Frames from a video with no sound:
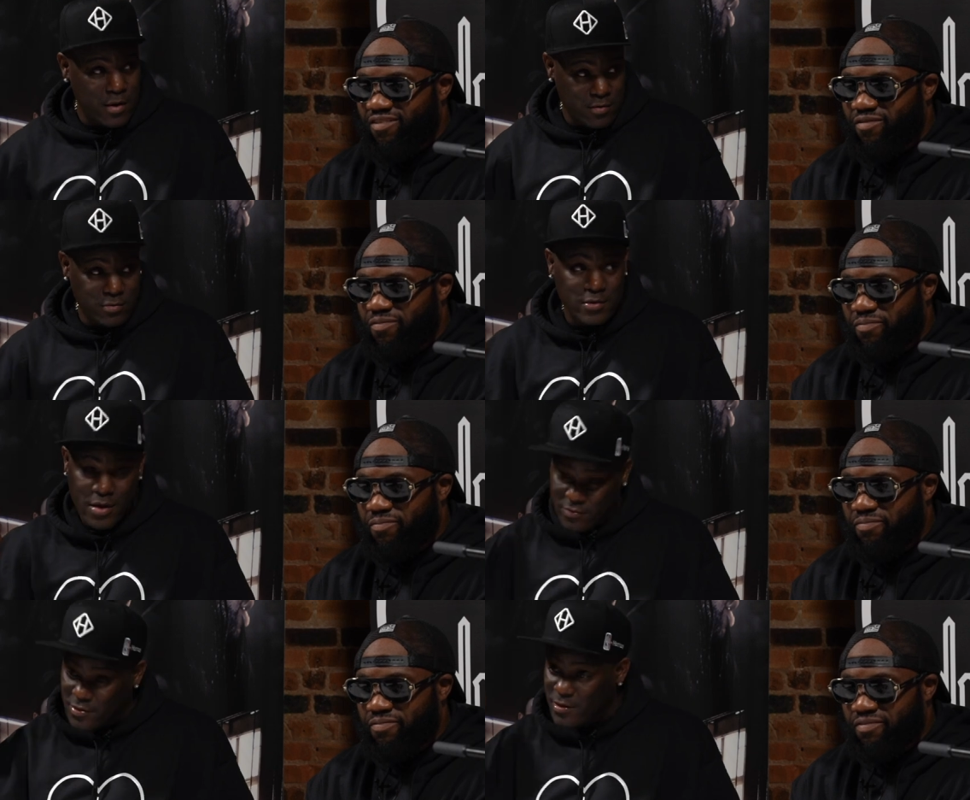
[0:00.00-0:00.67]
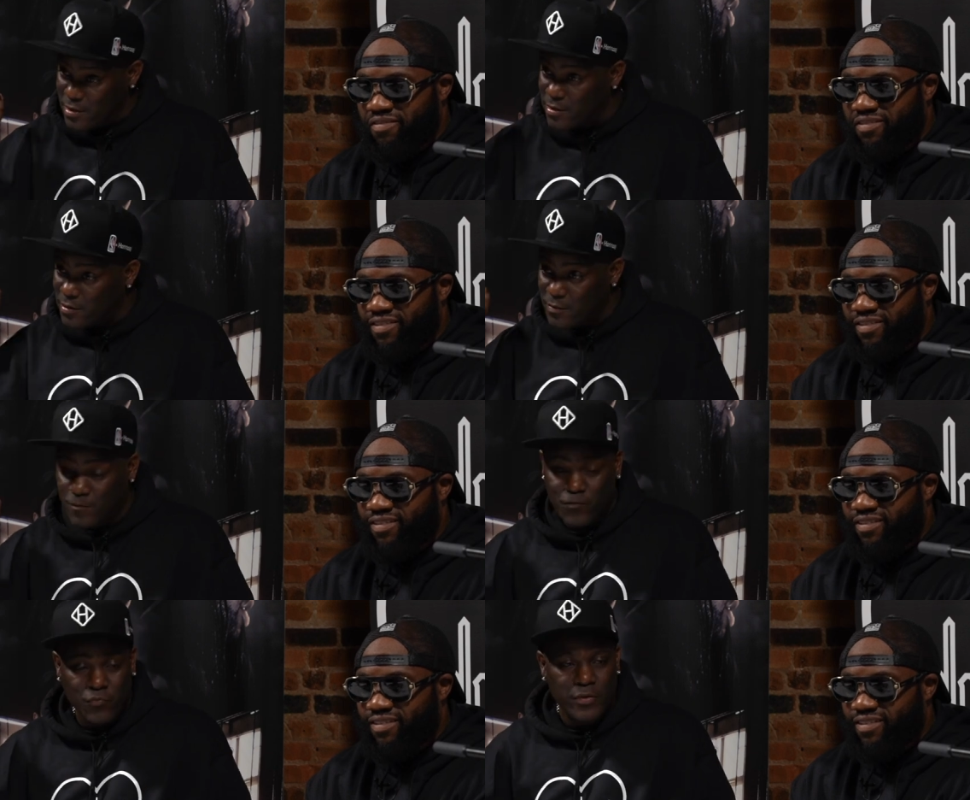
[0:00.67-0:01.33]
Speaker 1: I was, I was in it.
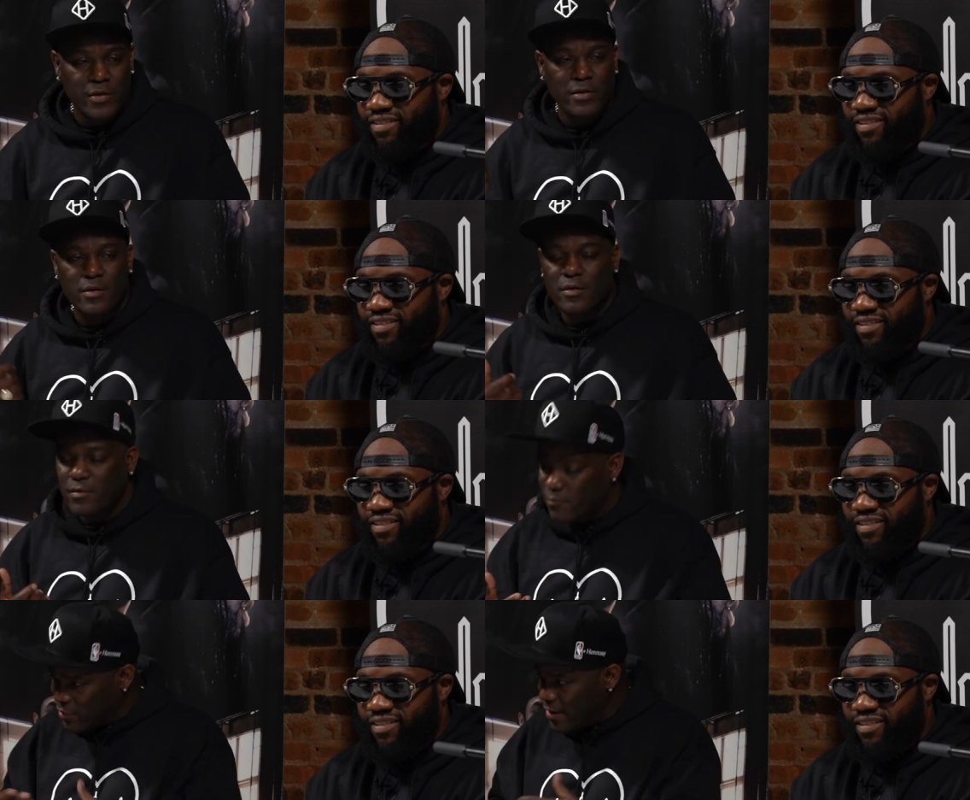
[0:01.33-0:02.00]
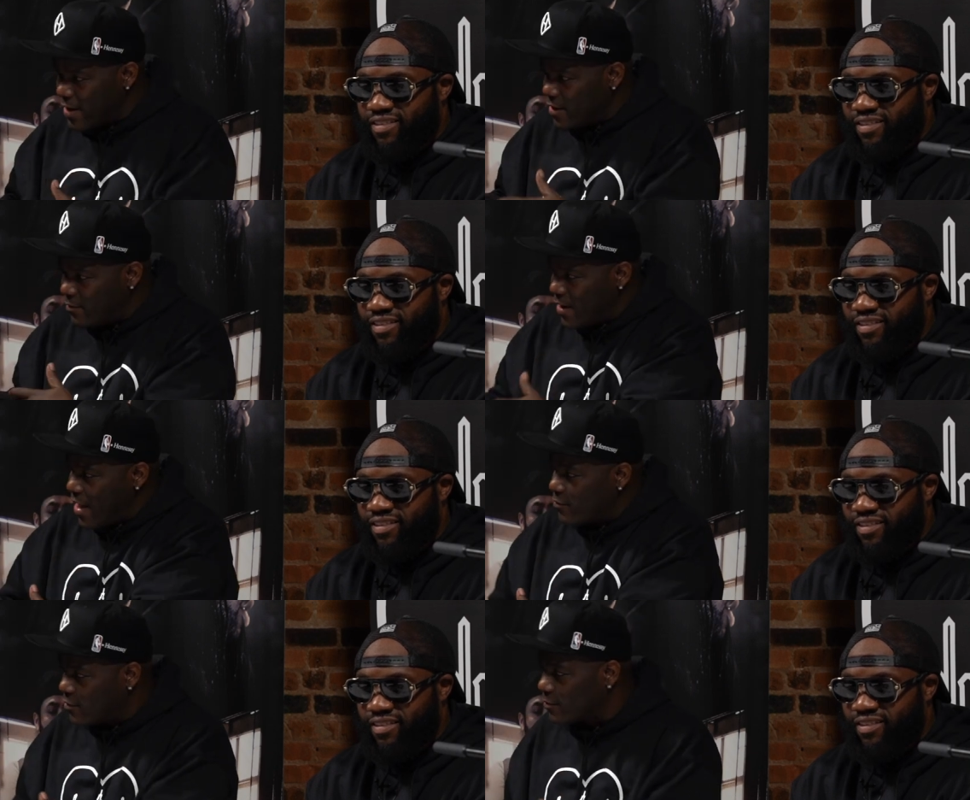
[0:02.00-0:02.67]
But I had a
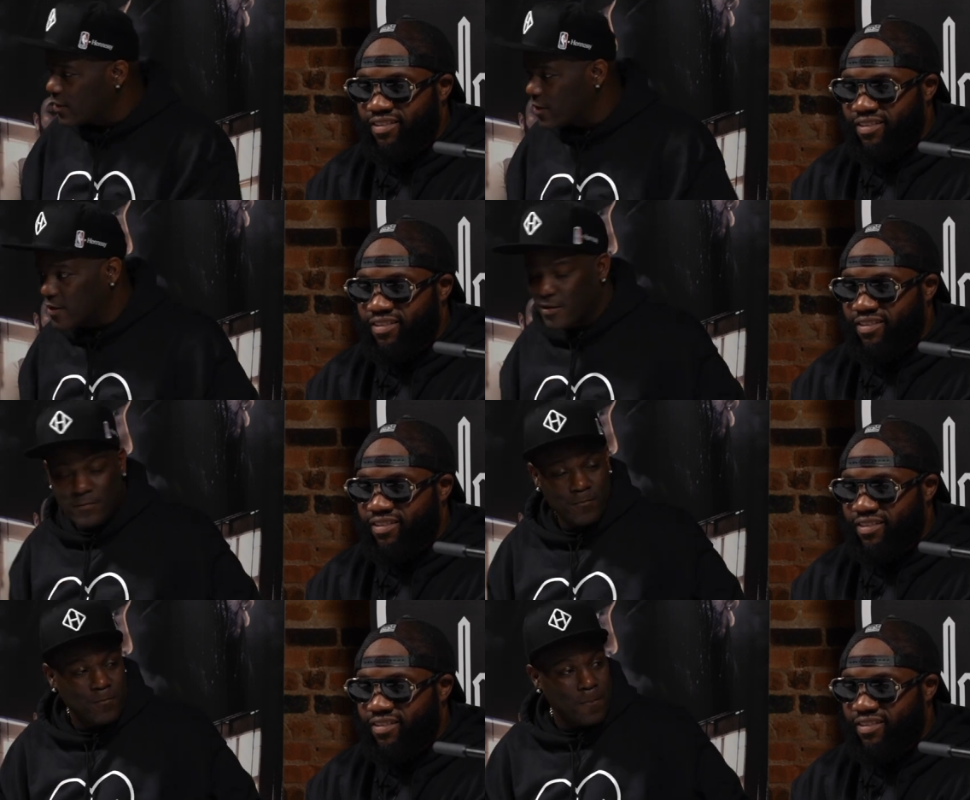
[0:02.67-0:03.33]
Bible in my hand.